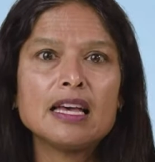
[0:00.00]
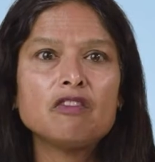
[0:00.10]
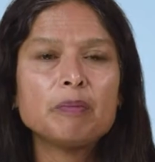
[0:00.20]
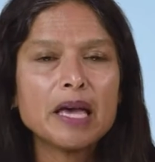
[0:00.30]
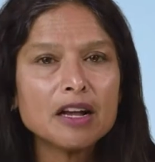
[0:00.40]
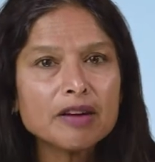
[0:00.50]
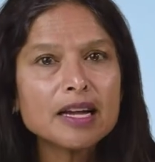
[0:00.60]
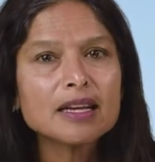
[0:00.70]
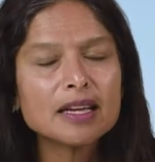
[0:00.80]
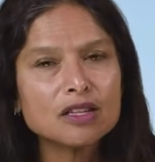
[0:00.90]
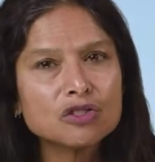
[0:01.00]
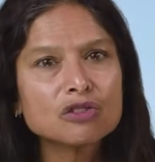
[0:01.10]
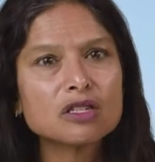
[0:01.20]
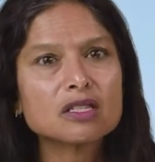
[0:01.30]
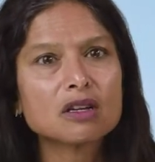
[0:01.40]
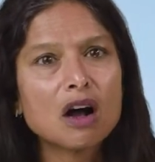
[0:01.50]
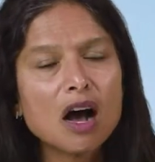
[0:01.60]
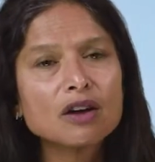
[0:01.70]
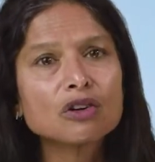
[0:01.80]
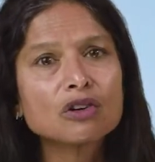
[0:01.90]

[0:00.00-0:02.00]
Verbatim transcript: If pancreatic cancer is caught